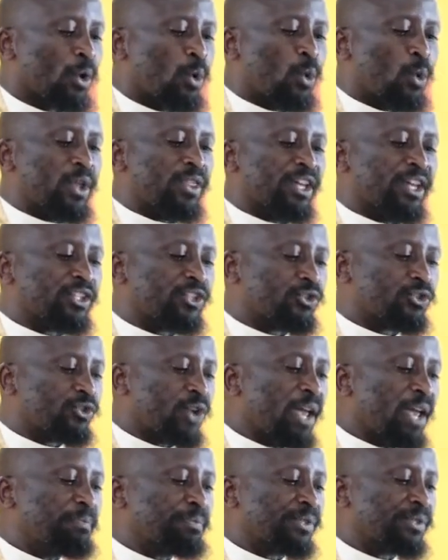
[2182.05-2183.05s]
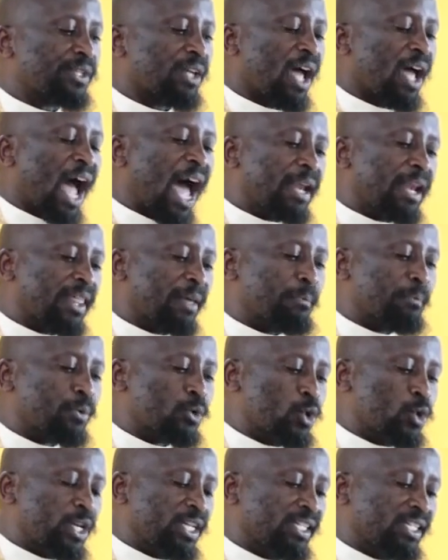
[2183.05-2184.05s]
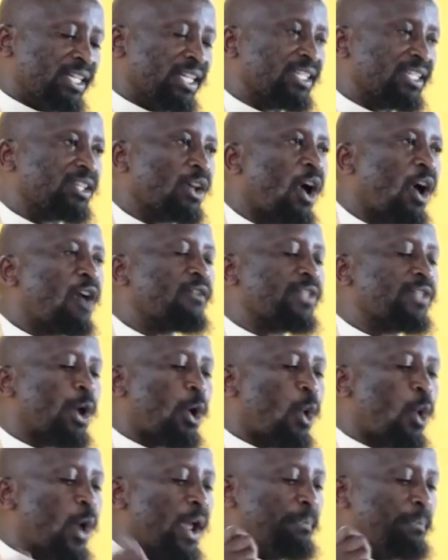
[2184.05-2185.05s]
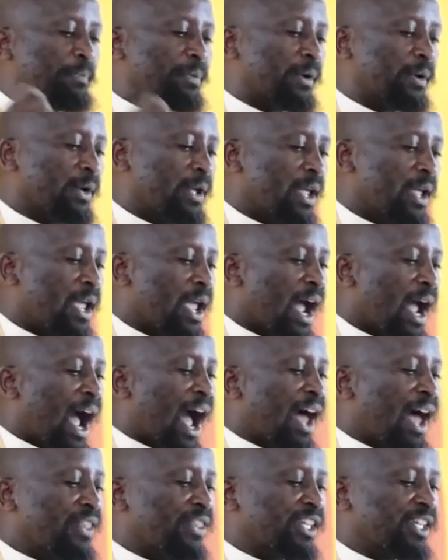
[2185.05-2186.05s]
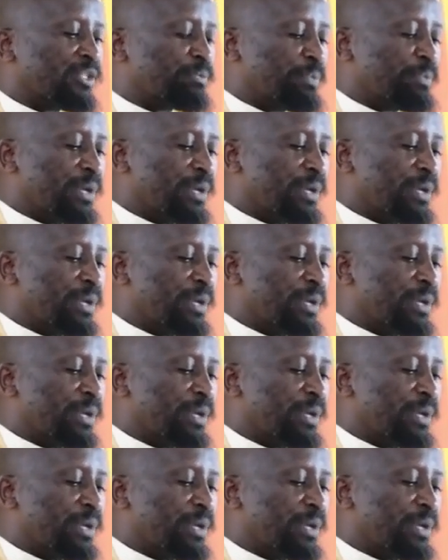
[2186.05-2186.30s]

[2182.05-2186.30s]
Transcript: with the stripes and the bruises of the whip, and the